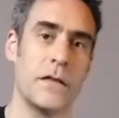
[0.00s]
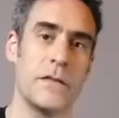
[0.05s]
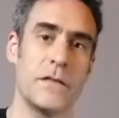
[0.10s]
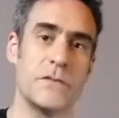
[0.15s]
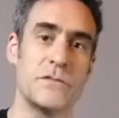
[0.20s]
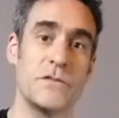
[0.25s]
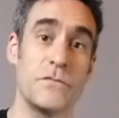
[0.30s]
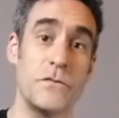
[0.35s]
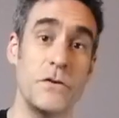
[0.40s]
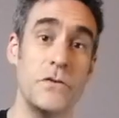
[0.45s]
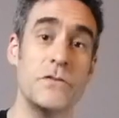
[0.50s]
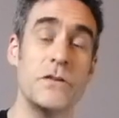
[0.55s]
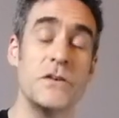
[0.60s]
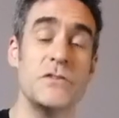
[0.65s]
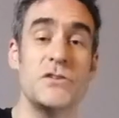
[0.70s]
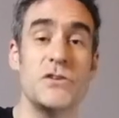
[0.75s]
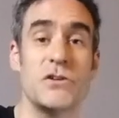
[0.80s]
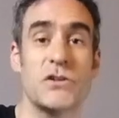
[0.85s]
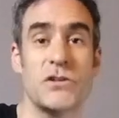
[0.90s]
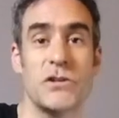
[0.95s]
There's a few
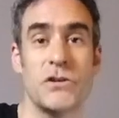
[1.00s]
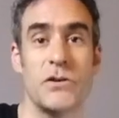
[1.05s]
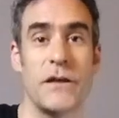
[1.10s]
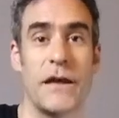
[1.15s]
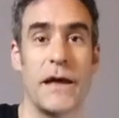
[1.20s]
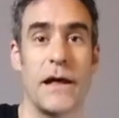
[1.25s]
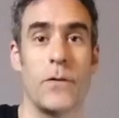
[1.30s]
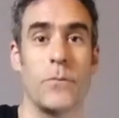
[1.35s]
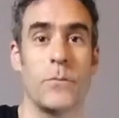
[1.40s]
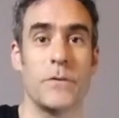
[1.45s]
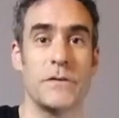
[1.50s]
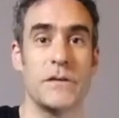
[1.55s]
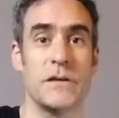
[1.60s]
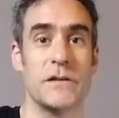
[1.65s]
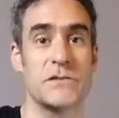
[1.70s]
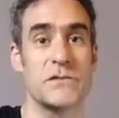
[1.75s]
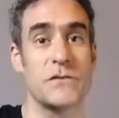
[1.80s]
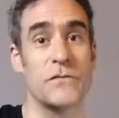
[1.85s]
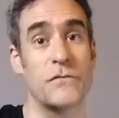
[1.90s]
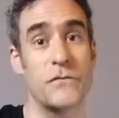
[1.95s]
things you can do to help with
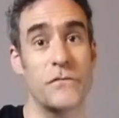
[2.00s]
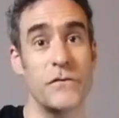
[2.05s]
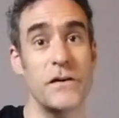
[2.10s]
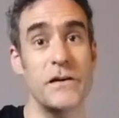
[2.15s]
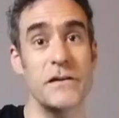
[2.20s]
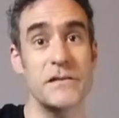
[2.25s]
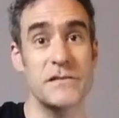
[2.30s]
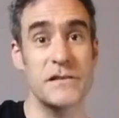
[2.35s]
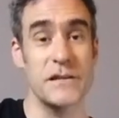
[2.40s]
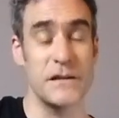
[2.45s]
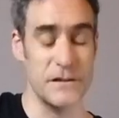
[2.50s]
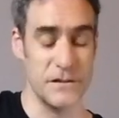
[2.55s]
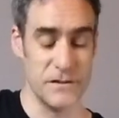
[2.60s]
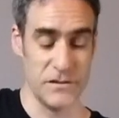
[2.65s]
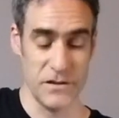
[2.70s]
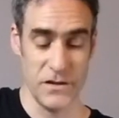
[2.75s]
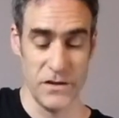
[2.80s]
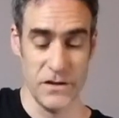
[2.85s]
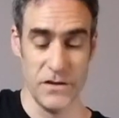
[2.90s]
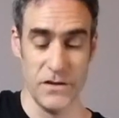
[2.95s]
this. The first
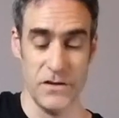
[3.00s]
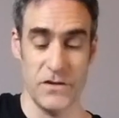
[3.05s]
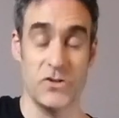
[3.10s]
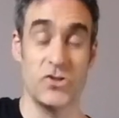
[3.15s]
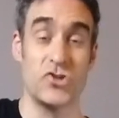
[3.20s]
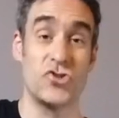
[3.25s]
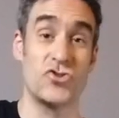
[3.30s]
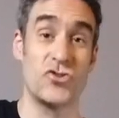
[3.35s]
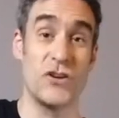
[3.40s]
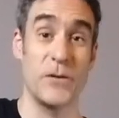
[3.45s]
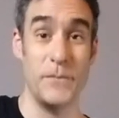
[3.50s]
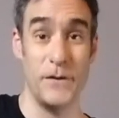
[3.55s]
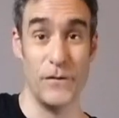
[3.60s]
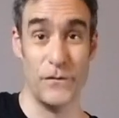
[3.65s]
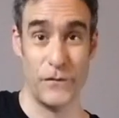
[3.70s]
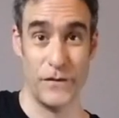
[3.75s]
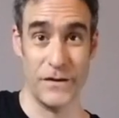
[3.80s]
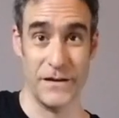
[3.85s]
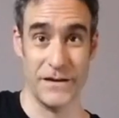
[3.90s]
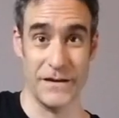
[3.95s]
is trim your
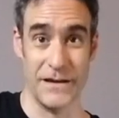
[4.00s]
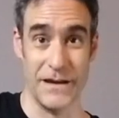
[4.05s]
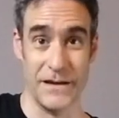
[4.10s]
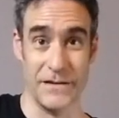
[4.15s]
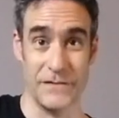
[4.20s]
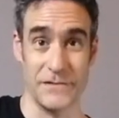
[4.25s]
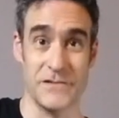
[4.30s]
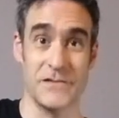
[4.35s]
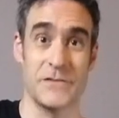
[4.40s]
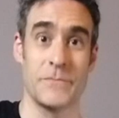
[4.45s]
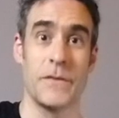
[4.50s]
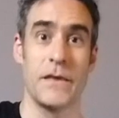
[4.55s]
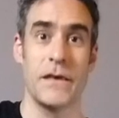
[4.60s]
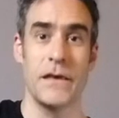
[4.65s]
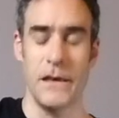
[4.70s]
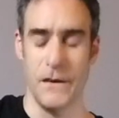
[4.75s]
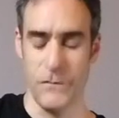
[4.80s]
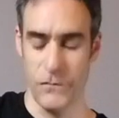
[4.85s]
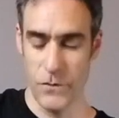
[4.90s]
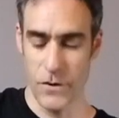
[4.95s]
fingernails.
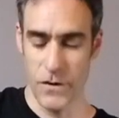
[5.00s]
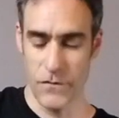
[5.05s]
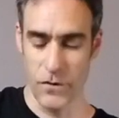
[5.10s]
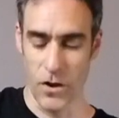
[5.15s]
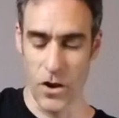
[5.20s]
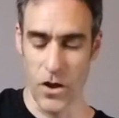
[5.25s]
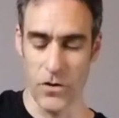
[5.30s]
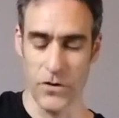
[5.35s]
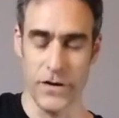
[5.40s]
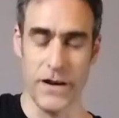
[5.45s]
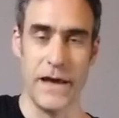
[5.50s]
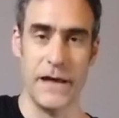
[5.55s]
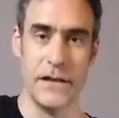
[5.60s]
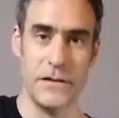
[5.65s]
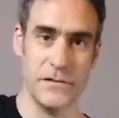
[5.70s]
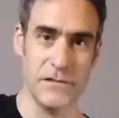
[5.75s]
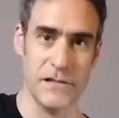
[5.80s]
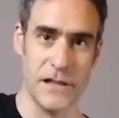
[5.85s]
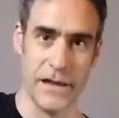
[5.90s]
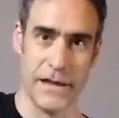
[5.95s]
If you have long
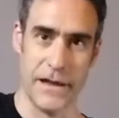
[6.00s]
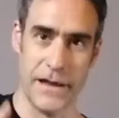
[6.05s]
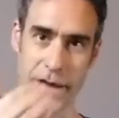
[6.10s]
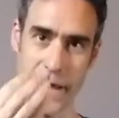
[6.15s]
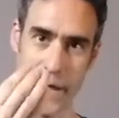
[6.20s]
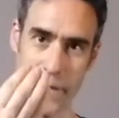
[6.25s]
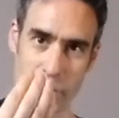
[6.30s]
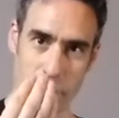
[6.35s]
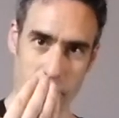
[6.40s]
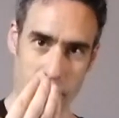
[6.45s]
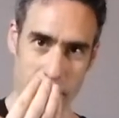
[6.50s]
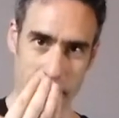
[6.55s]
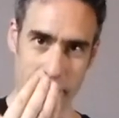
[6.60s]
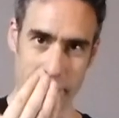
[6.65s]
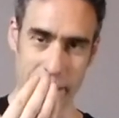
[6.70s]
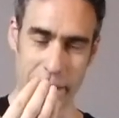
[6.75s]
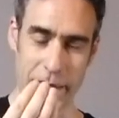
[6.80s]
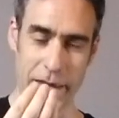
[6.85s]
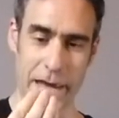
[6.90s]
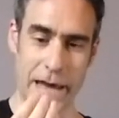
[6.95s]
nails like I have on my
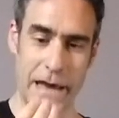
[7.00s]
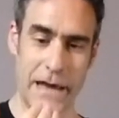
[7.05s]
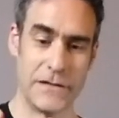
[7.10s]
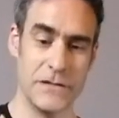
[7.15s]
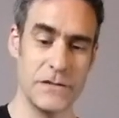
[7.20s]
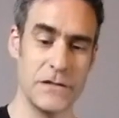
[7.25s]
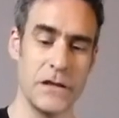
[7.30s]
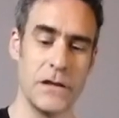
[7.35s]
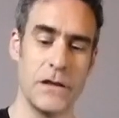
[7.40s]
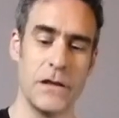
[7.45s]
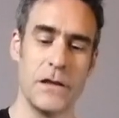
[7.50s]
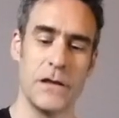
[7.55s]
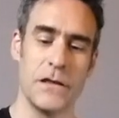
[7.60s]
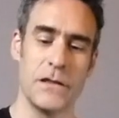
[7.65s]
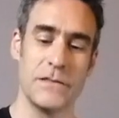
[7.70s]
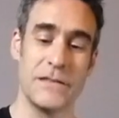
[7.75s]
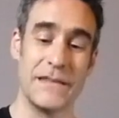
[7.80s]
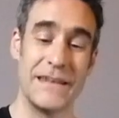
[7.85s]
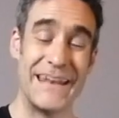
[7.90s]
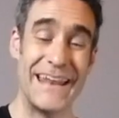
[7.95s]
picking hand,
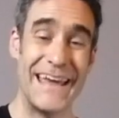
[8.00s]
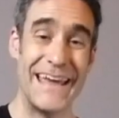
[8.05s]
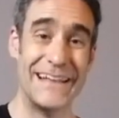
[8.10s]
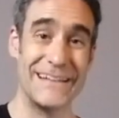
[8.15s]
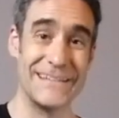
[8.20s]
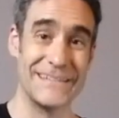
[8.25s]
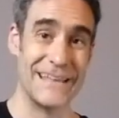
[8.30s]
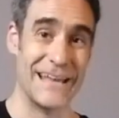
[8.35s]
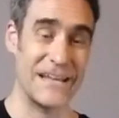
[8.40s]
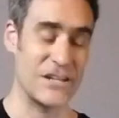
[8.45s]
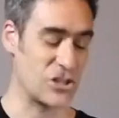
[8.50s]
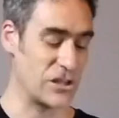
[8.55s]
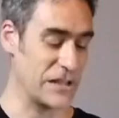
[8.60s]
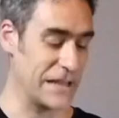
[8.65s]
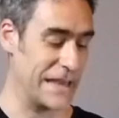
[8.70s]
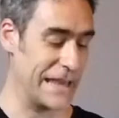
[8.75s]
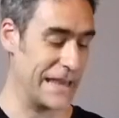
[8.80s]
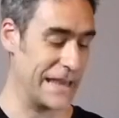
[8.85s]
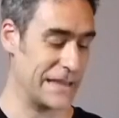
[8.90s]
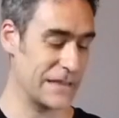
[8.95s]
the nails actually
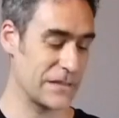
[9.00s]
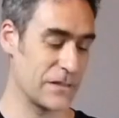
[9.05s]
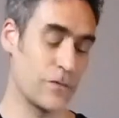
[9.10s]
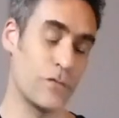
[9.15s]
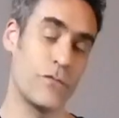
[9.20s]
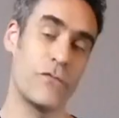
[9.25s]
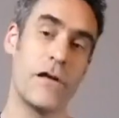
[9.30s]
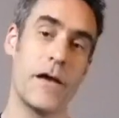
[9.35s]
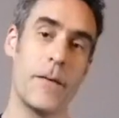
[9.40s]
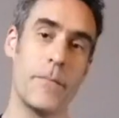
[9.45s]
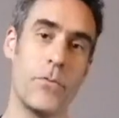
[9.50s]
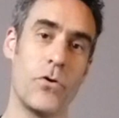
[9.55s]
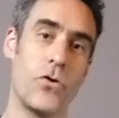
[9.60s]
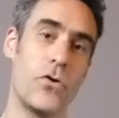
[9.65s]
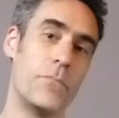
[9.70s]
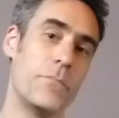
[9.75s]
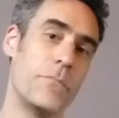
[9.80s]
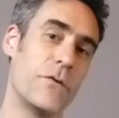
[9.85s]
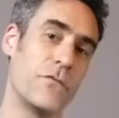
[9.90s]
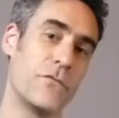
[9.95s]
hit the
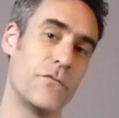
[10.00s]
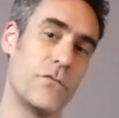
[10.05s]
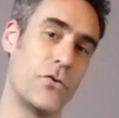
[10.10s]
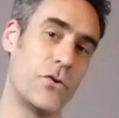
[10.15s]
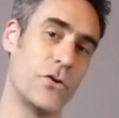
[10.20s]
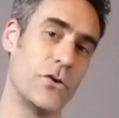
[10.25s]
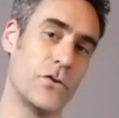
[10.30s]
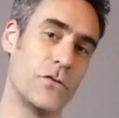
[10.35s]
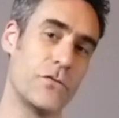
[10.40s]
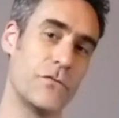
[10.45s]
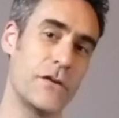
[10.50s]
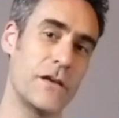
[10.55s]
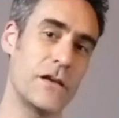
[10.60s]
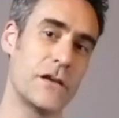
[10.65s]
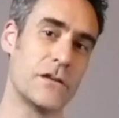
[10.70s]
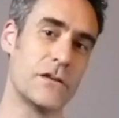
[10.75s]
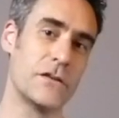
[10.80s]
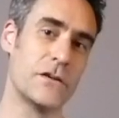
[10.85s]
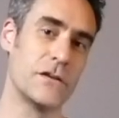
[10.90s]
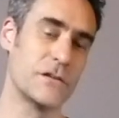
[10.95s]
fretboard before your
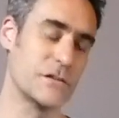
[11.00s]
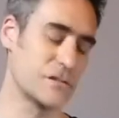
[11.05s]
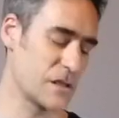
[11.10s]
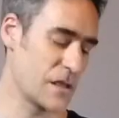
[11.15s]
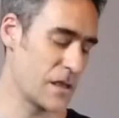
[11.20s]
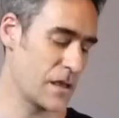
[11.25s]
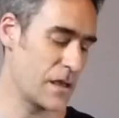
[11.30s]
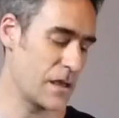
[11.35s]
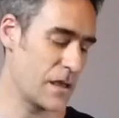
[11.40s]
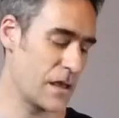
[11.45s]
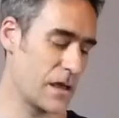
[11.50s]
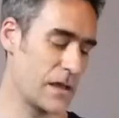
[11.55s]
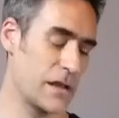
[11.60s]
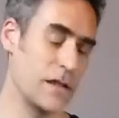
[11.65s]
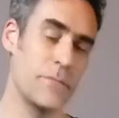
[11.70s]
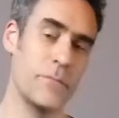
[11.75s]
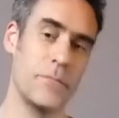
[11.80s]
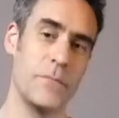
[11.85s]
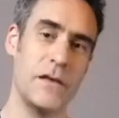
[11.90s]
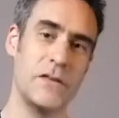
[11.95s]
finger does, and
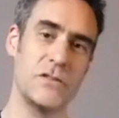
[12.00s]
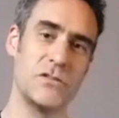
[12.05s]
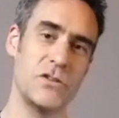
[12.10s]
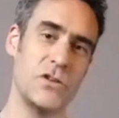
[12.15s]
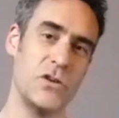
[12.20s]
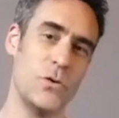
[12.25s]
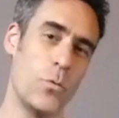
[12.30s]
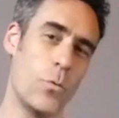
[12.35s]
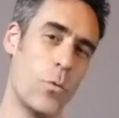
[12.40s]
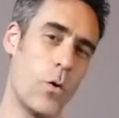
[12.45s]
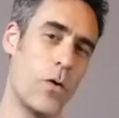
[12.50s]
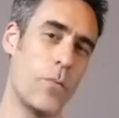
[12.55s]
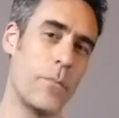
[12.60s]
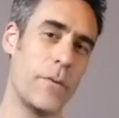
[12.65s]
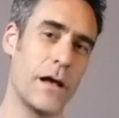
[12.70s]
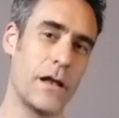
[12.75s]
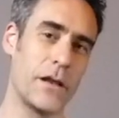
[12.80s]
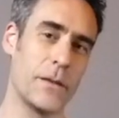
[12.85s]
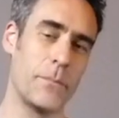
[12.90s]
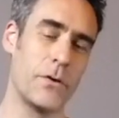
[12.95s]
it means that you won't
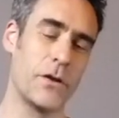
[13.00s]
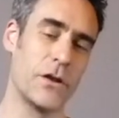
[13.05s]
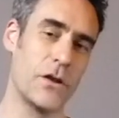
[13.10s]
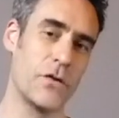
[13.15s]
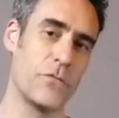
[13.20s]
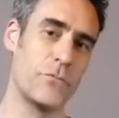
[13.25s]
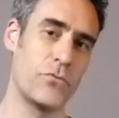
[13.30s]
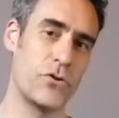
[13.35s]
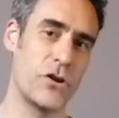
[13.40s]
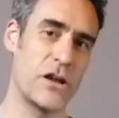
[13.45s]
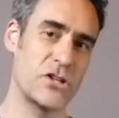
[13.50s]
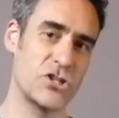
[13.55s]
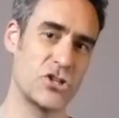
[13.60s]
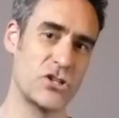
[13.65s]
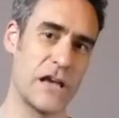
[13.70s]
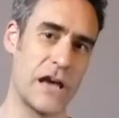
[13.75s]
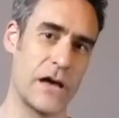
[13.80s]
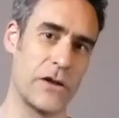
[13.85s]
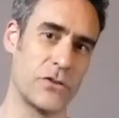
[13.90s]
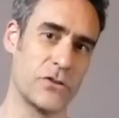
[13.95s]
be able to put enough pressure
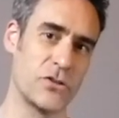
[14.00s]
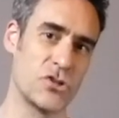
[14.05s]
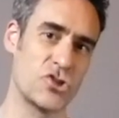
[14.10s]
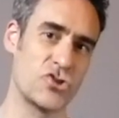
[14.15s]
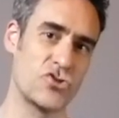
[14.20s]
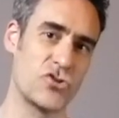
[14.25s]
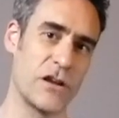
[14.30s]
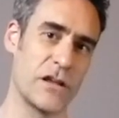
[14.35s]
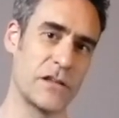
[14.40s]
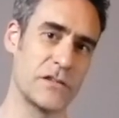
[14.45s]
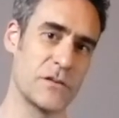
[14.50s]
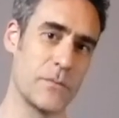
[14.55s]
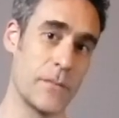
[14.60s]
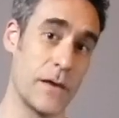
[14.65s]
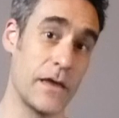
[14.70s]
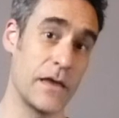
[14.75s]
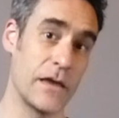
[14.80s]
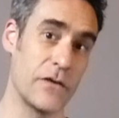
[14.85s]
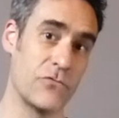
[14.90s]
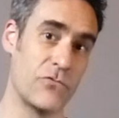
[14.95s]
down on the string to
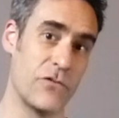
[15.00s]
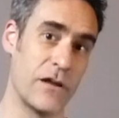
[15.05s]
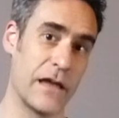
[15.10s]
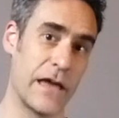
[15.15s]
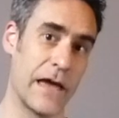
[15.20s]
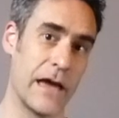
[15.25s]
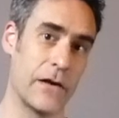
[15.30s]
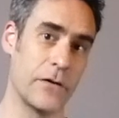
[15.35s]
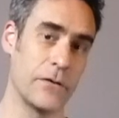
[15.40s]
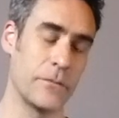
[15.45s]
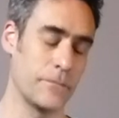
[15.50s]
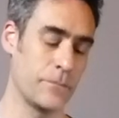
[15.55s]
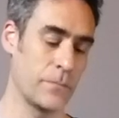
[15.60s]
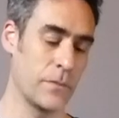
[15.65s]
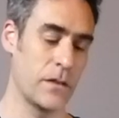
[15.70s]
make it ring out.